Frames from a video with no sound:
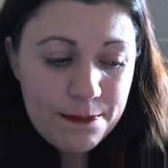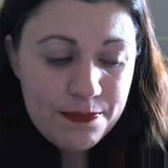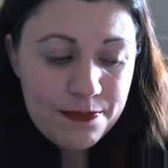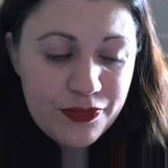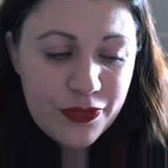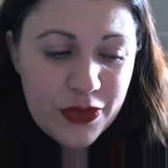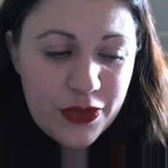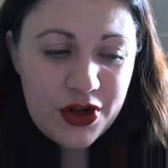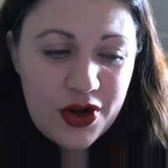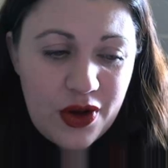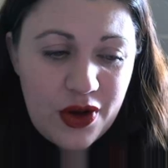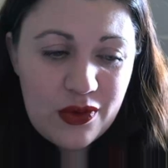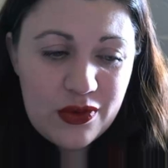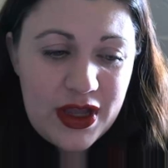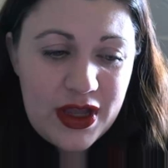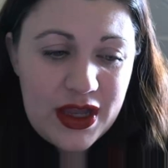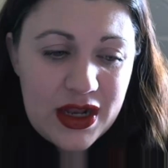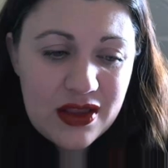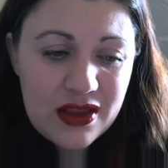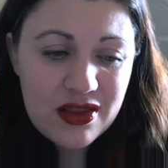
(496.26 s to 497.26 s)
you don't
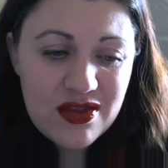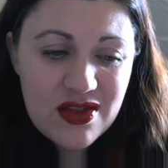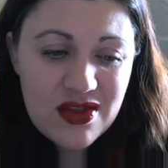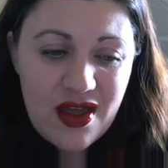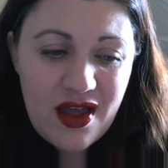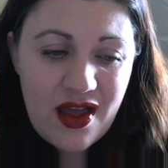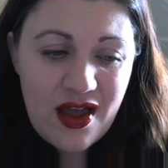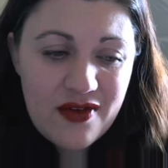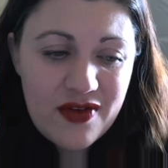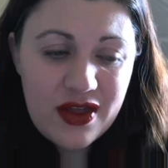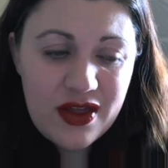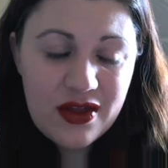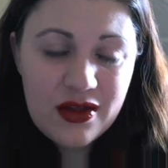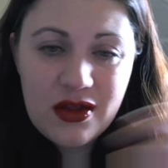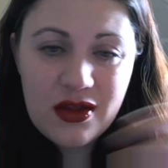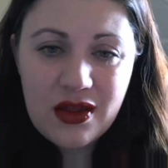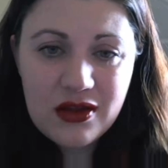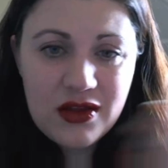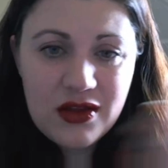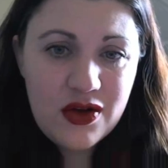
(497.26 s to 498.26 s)
need to have it,
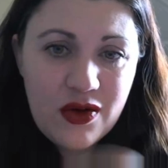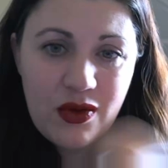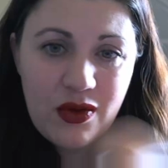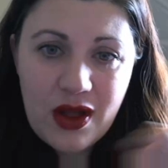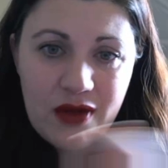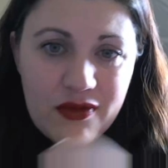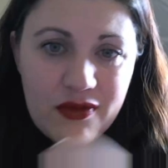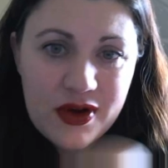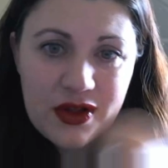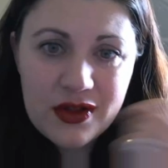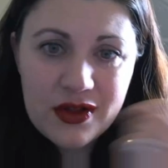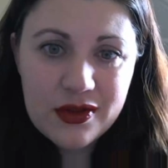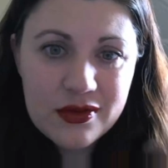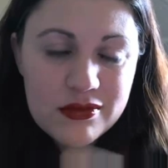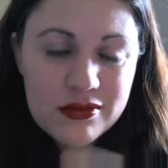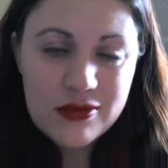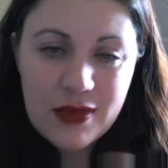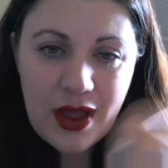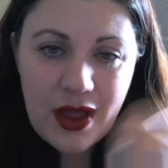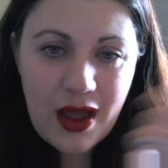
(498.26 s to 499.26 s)
you know, every
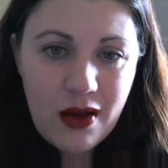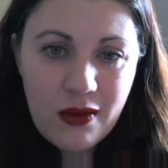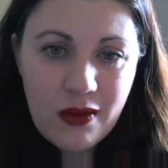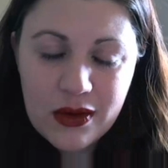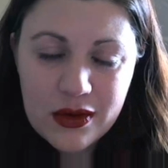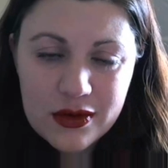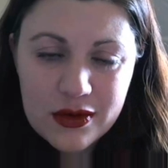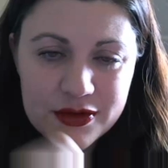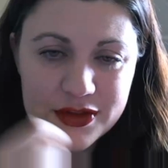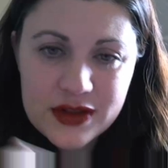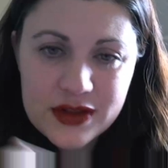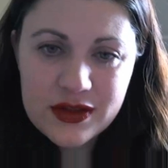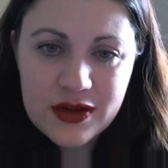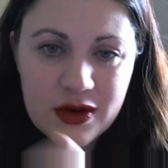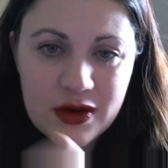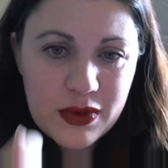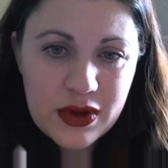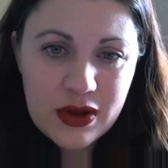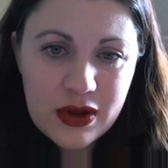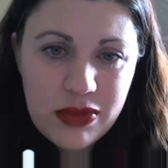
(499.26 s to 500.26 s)
hour or sitting
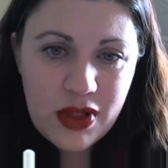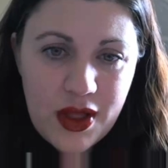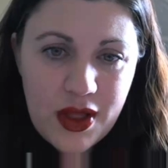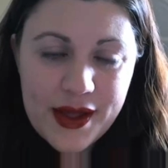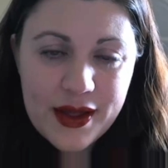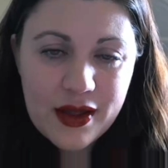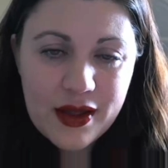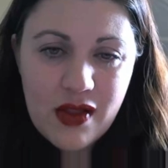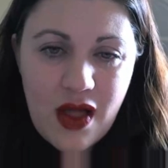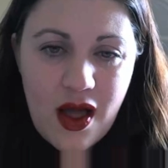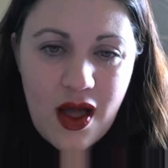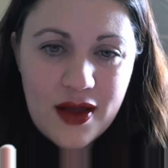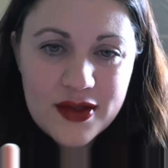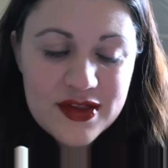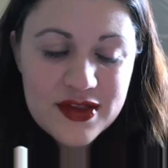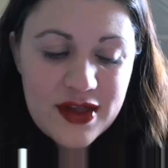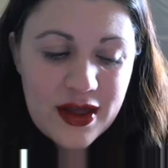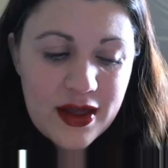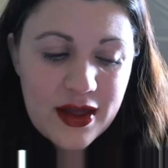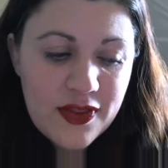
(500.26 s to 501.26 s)
there reapplying
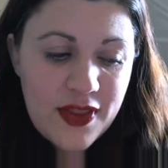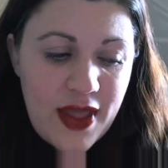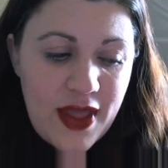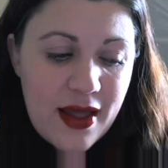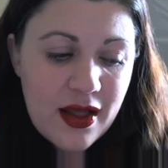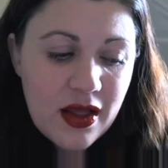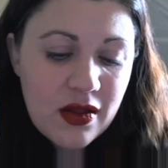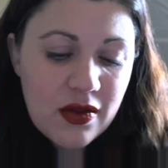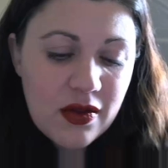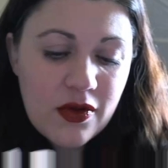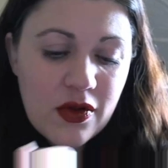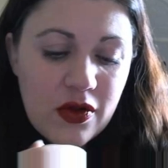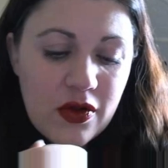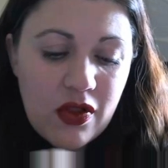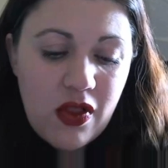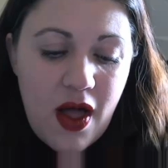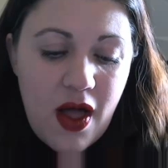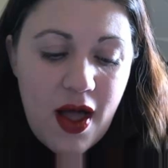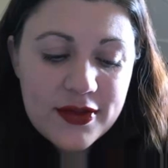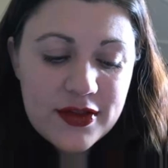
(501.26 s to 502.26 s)
gloss. That
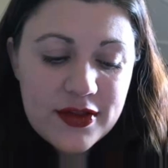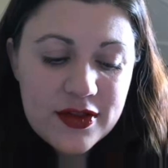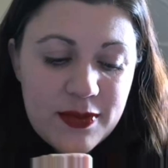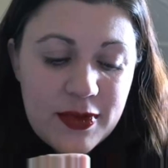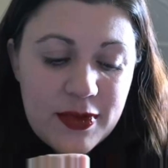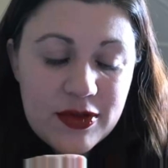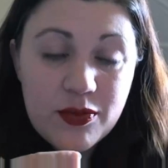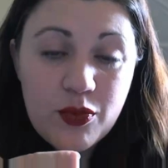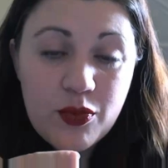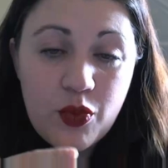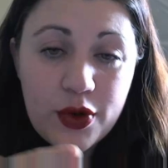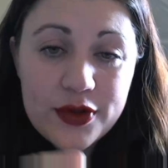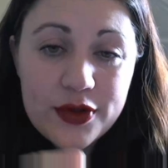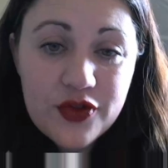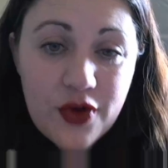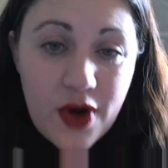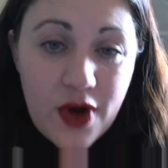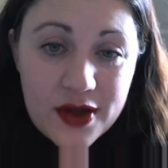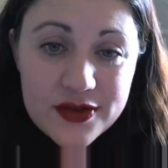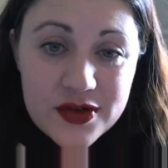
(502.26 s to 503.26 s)
gloss is meant to
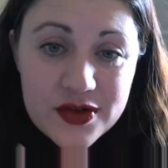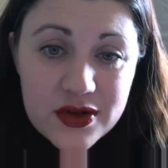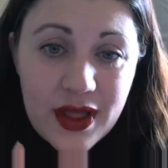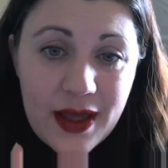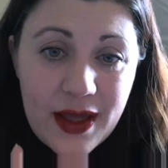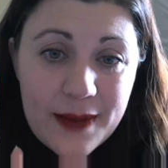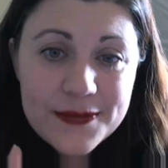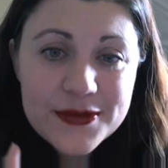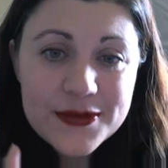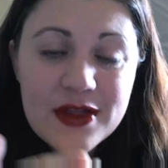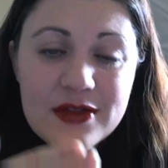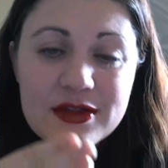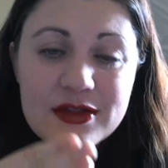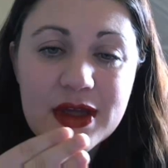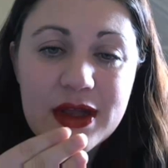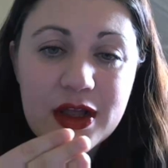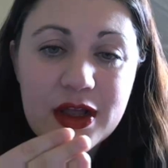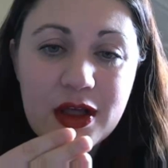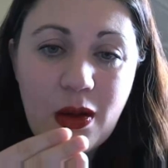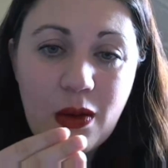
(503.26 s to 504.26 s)
moisturize your lips. It's
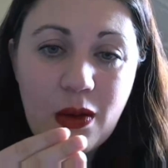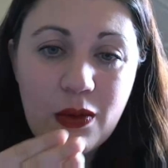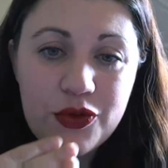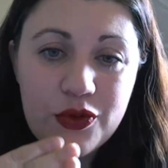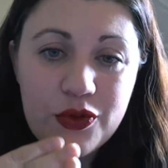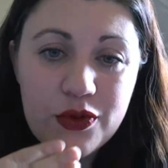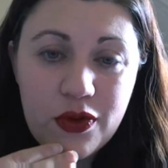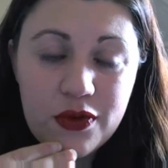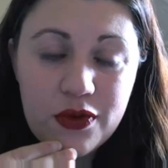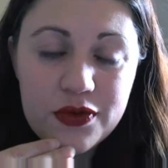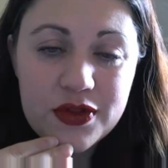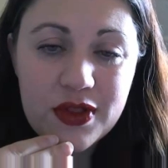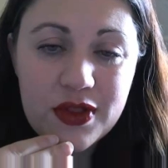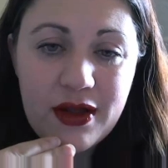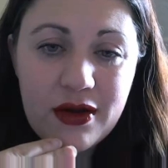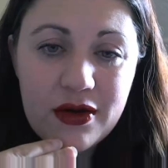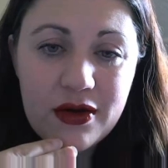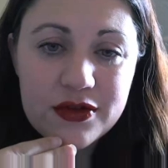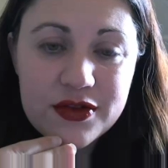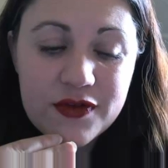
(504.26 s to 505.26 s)
going to go through those
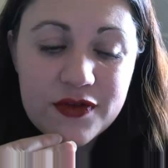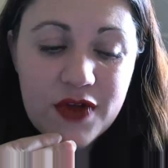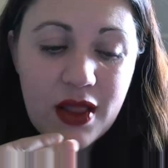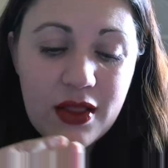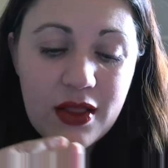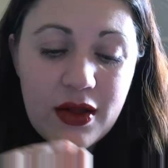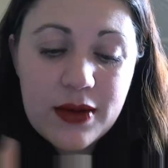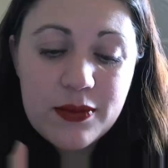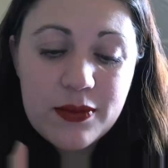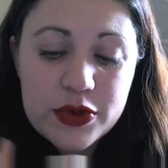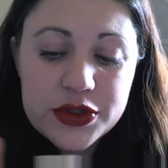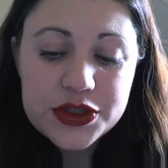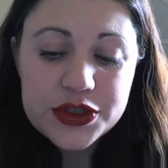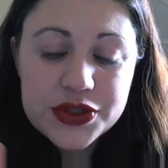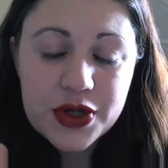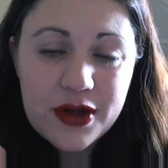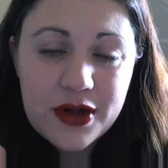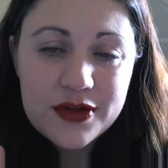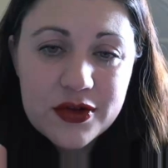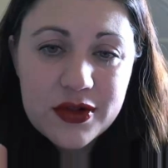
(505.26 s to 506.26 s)
layers of color and
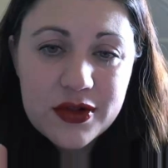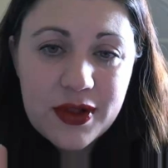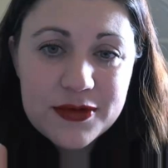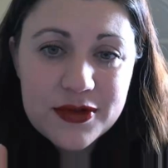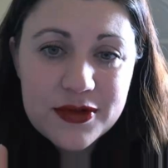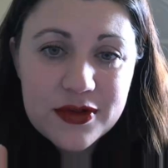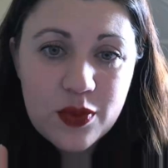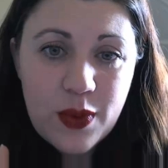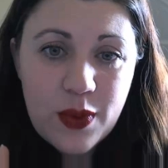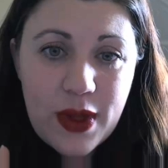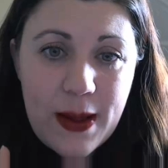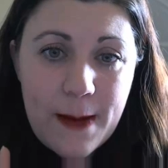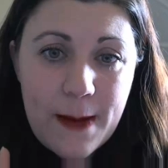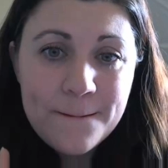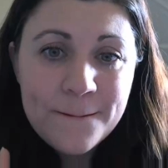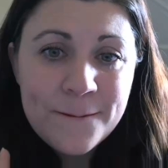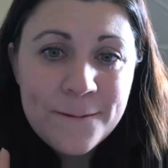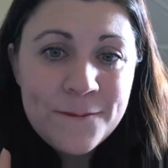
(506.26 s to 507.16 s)
moisturize your lips as well.